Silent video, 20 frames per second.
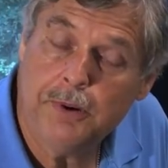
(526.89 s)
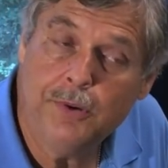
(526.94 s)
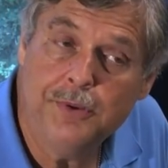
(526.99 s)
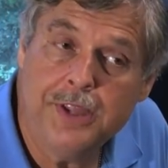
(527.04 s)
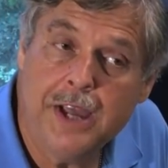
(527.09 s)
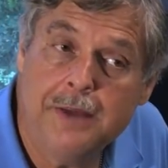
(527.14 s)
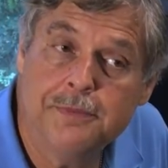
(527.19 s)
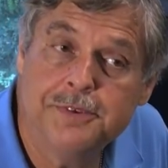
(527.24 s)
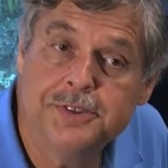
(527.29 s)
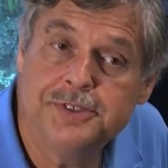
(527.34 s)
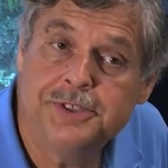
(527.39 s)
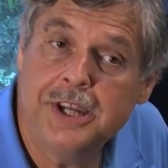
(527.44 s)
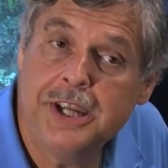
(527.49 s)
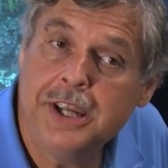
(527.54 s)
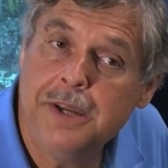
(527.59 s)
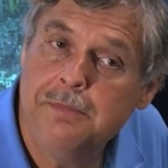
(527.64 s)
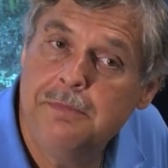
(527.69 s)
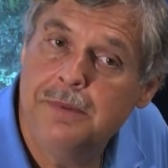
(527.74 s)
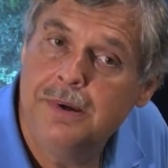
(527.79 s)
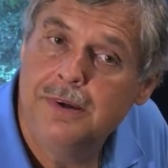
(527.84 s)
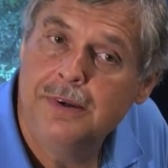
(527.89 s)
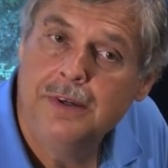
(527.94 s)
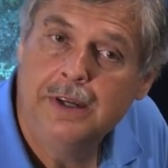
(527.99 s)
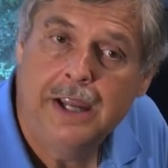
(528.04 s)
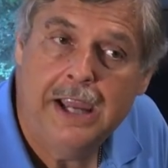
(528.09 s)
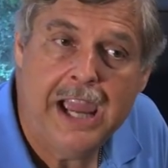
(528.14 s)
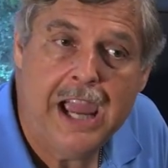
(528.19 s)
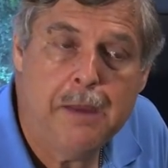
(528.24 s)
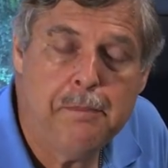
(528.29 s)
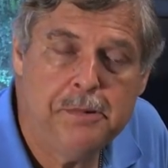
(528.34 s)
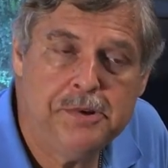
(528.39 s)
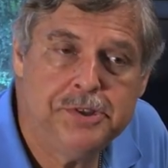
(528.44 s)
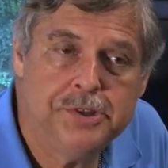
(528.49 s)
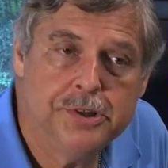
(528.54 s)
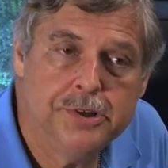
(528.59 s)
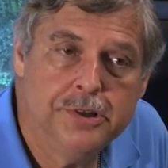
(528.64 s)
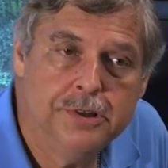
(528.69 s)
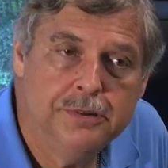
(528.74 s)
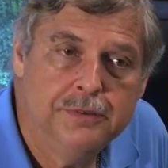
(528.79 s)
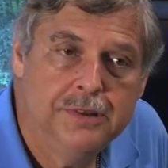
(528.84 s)
They both have the same
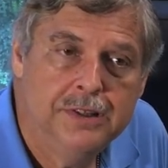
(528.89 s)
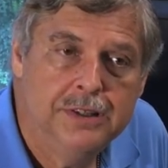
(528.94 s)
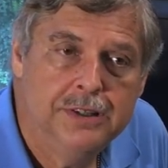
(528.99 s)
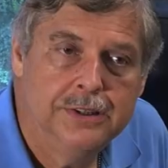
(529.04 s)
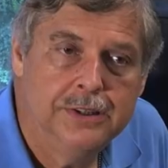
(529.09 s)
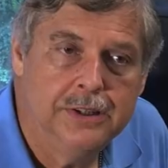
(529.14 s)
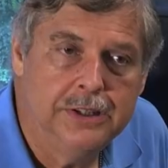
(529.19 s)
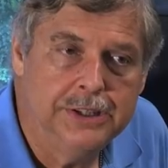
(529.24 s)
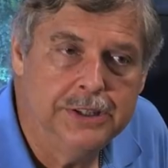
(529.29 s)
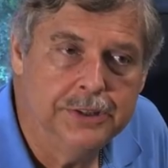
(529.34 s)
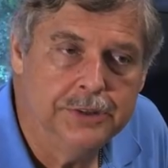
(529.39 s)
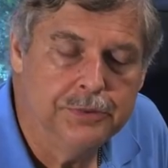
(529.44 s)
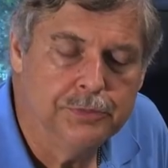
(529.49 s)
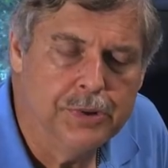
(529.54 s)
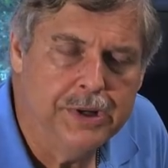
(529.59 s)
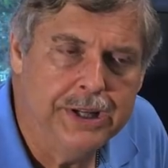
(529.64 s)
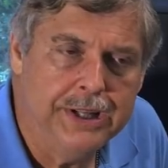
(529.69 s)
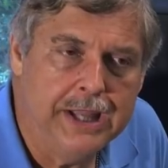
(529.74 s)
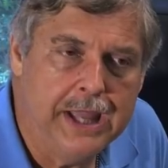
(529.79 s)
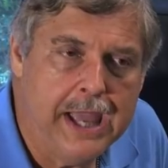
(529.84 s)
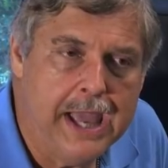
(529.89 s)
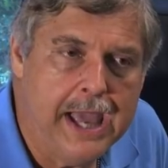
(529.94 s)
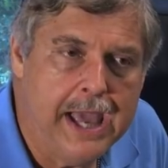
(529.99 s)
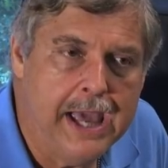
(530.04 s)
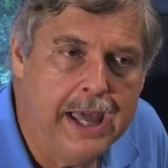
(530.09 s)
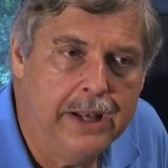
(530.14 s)
aperture. They're running